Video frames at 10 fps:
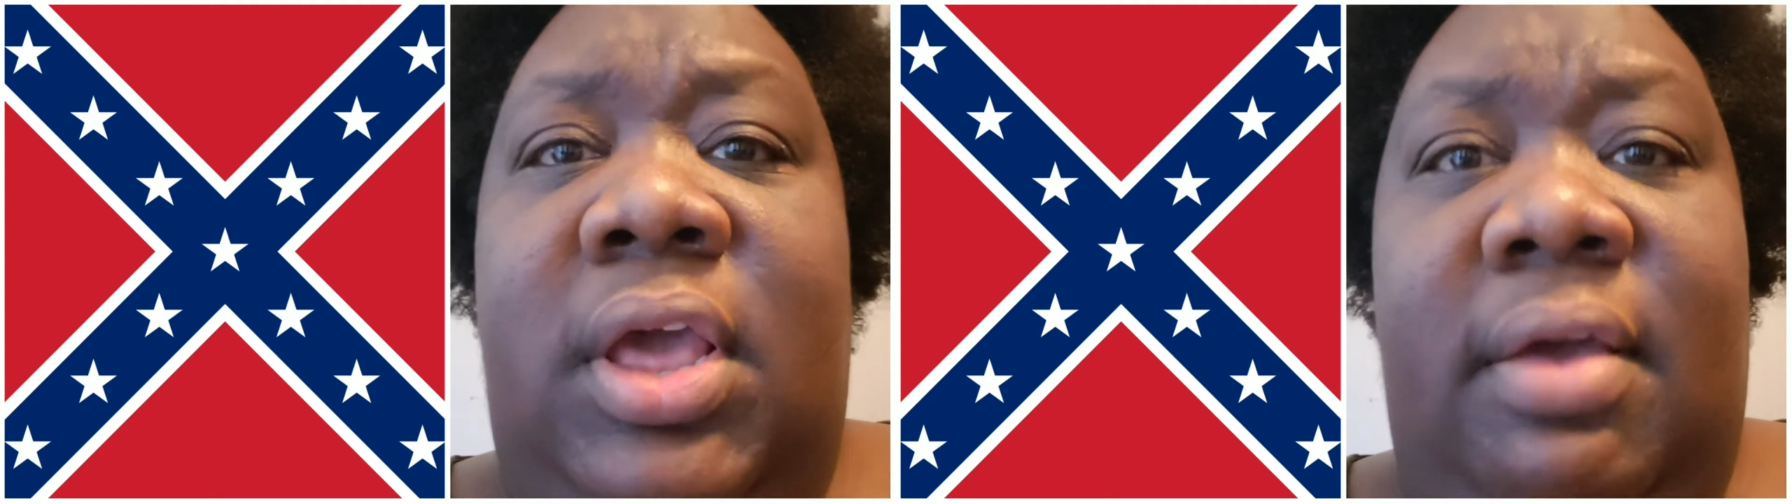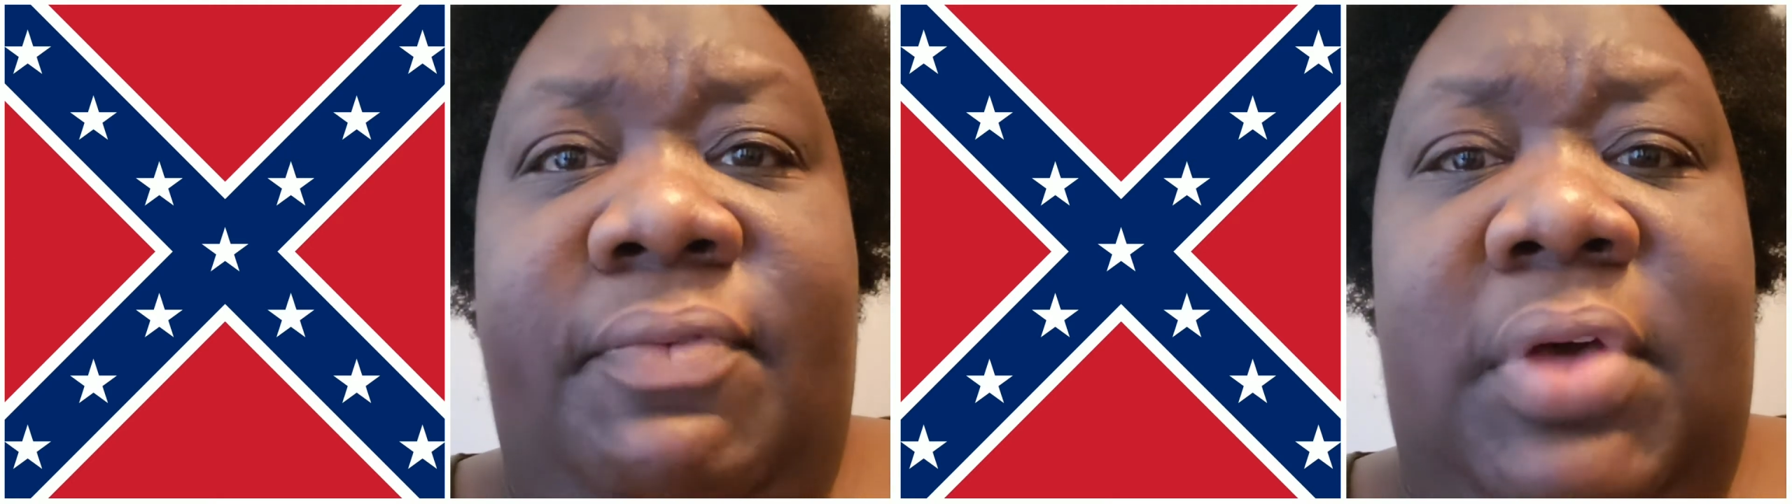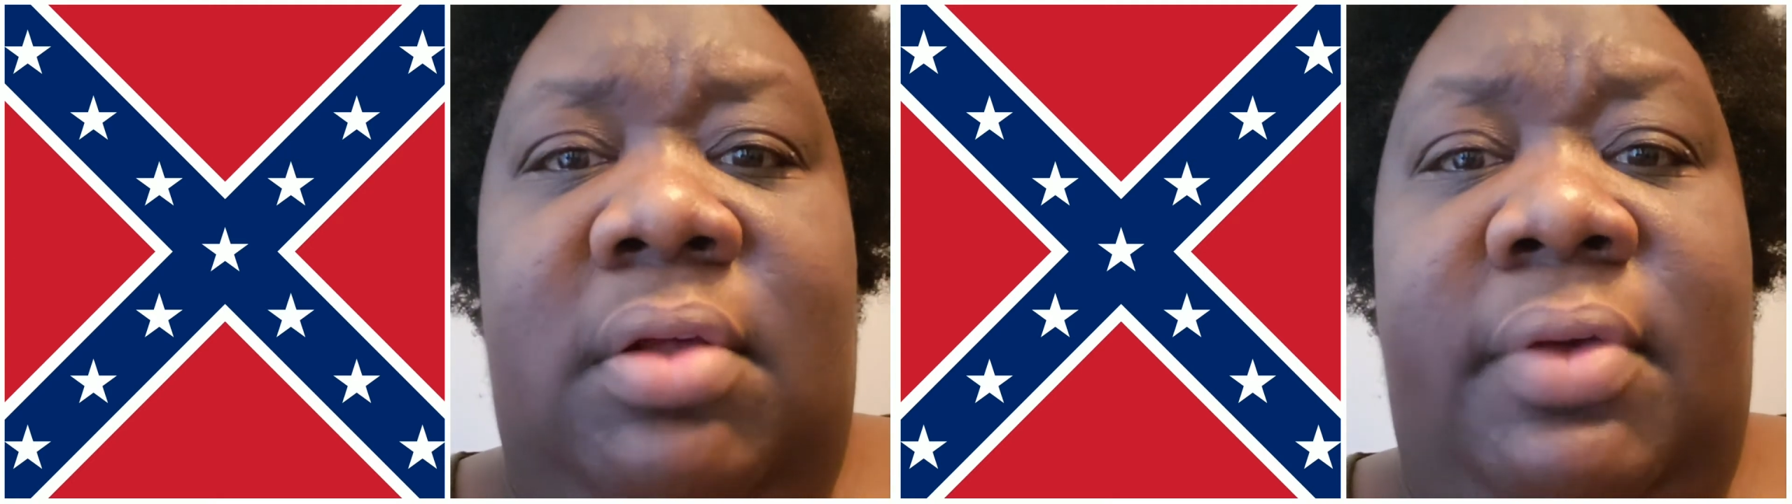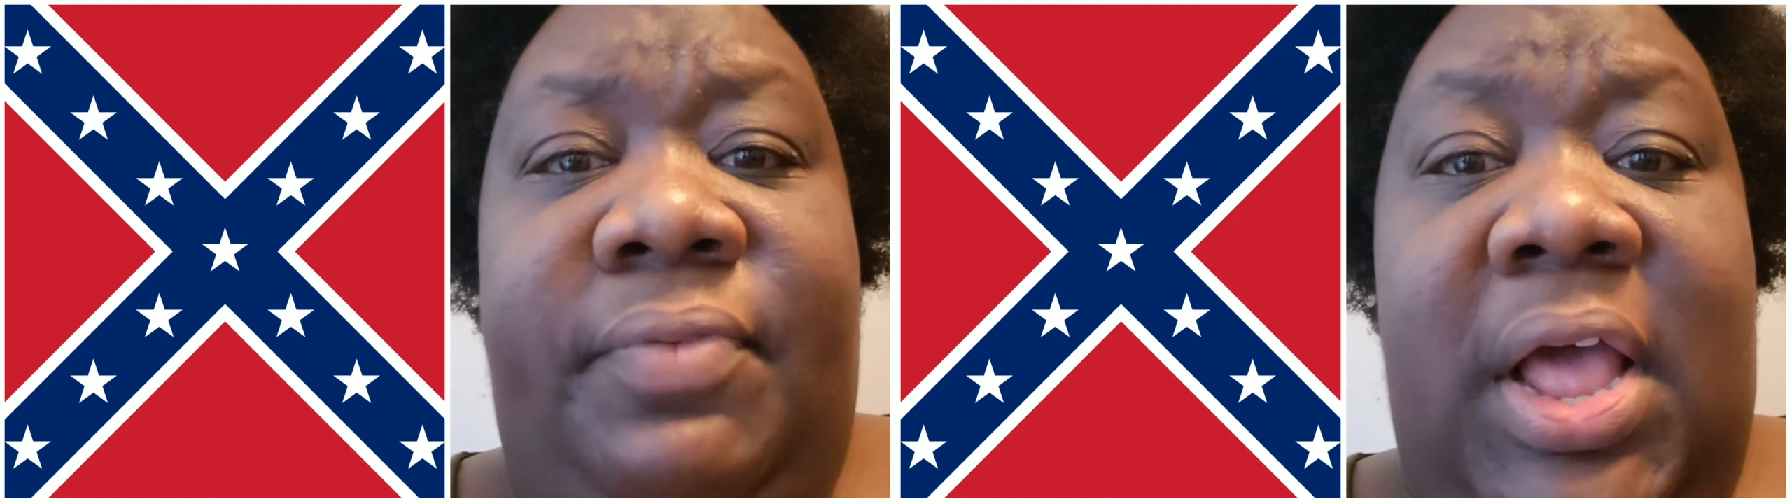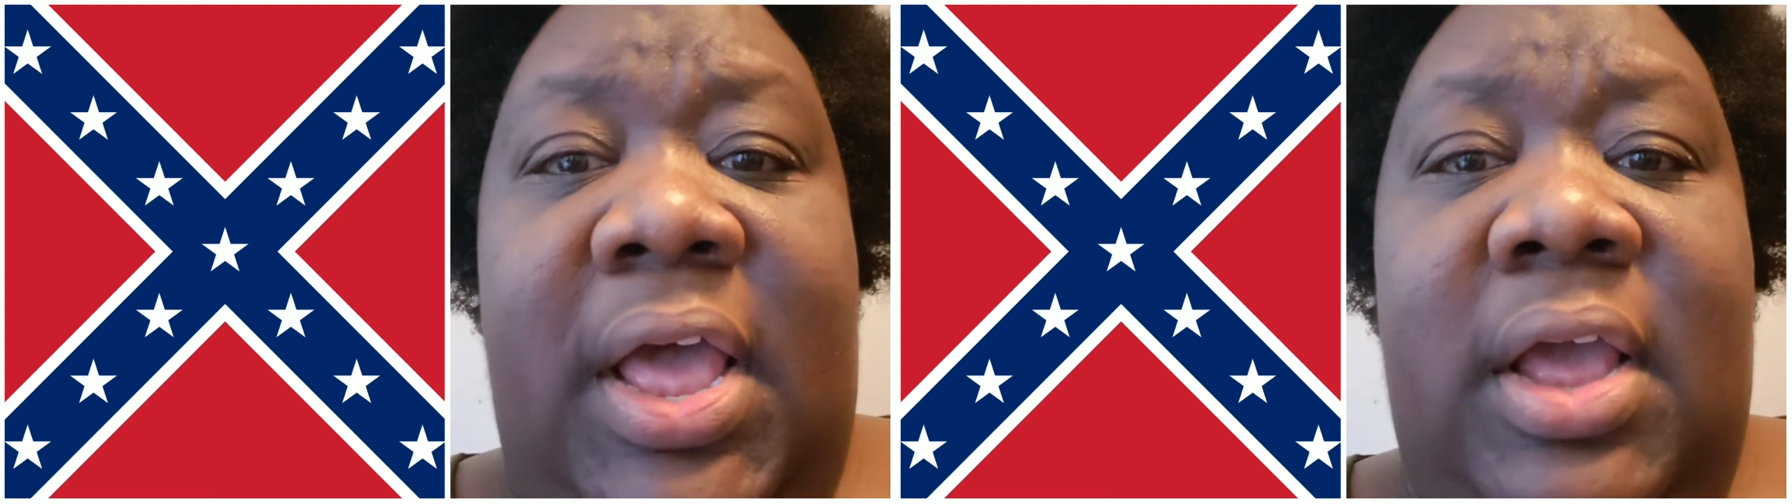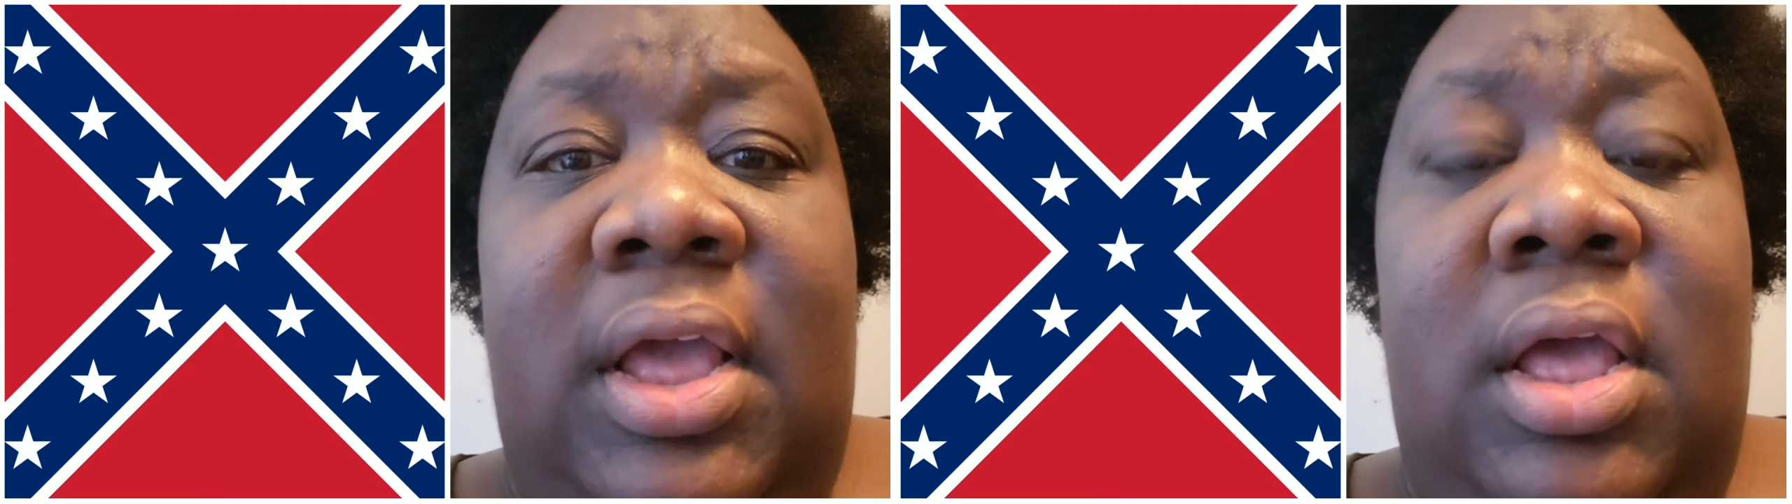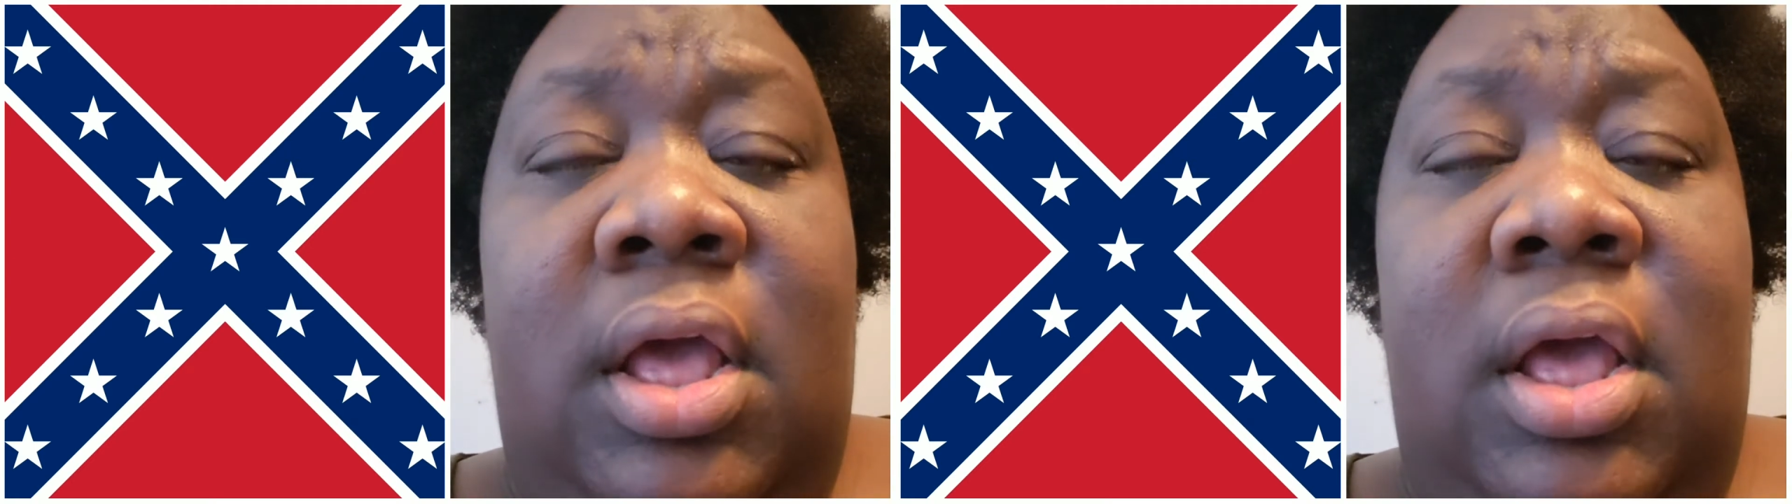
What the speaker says: Confederate flag